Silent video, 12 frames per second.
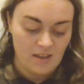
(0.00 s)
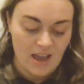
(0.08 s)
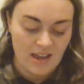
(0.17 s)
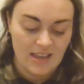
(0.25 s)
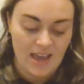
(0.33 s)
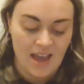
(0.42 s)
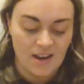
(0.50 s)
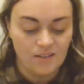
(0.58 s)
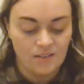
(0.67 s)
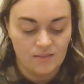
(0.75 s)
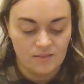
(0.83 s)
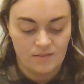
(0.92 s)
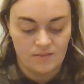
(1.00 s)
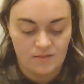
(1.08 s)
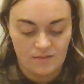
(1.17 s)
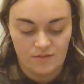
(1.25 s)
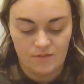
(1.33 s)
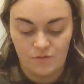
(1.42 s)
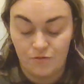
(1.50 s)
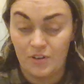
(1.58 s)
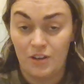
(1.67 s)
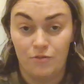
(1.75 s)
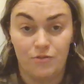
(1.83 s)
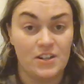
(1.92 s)
Again,
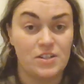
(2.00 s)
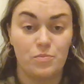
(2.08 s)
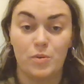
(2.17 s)
feel free to